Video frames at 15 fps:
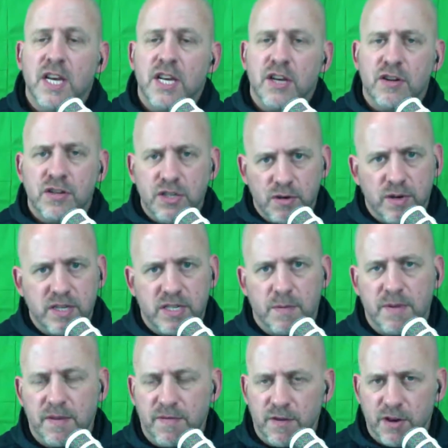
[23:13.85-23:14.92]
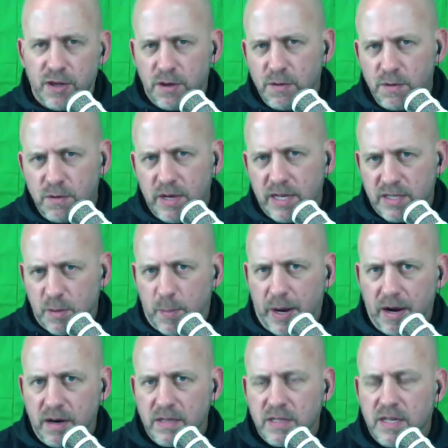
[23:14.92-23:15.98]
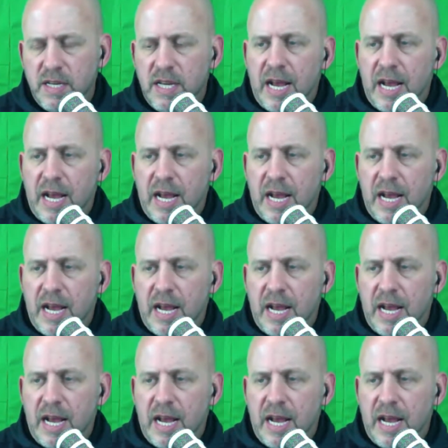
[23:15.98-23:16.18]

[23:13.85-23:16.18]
you're doing something for you as the parent.